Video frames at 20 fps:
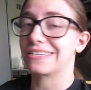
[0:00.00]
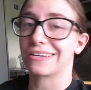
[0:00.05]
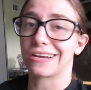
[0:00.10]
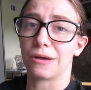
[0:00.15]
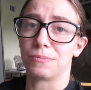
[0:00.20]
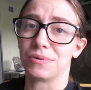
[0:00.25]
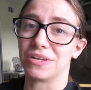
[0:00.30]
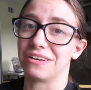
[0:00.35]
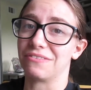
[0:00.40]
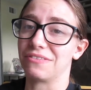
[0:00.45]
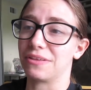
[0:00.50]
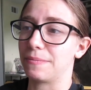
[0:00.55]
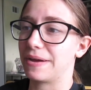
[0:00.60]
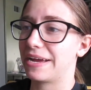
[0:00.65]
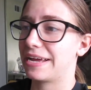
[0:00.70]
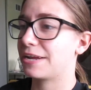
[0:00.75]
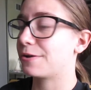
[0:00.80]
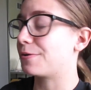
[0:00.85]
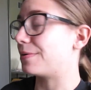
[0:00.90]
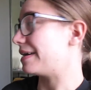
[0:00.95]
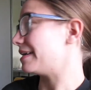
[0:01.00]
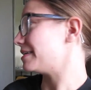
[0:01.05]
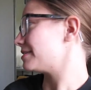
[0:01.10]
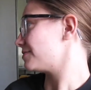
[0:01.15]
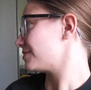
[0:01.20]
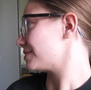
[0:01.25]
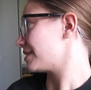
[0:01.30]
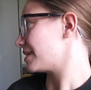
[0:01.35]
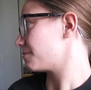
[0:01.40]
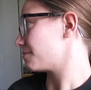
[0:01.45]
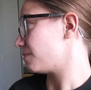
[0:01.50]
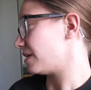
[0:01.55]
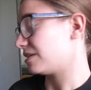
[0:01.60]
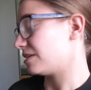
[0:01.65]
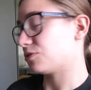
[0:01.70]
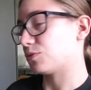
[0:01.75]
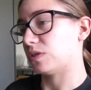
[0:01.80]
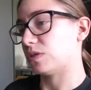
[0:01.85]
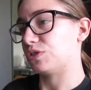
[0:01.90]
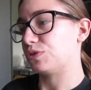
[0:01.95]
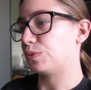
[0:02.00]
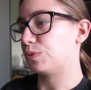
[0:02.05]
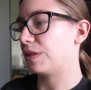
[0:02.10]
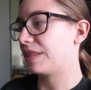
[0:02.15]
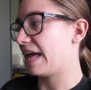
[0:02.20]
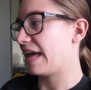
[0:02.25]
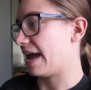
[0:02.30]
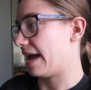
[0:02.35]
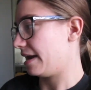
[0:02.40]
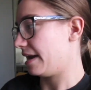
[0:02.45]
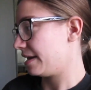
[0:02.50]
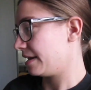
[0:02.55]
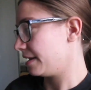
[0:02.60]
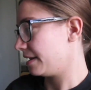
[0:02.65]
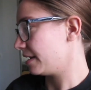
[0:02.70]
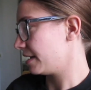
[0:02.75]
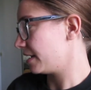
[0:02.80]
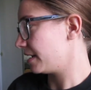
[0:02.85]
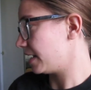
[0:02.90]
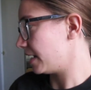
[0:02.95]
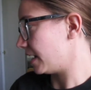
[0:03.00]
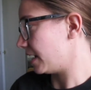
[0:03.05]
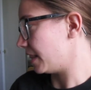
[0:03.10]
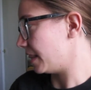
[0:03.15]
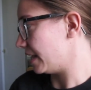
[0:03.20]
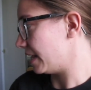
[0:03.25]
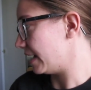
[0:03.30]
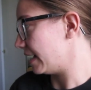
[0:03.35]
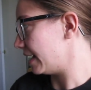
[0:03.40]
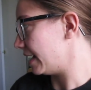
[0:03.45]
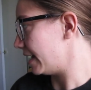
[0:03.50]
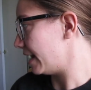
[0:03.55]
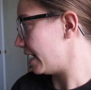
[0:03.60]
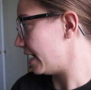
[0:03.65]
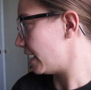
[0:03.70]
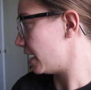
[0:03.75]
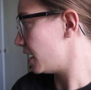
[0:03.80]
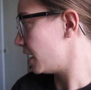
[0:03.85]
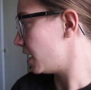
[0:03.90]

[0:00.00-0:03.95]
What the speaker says: a couple of them anyway, so it's like, might as well do that. And then,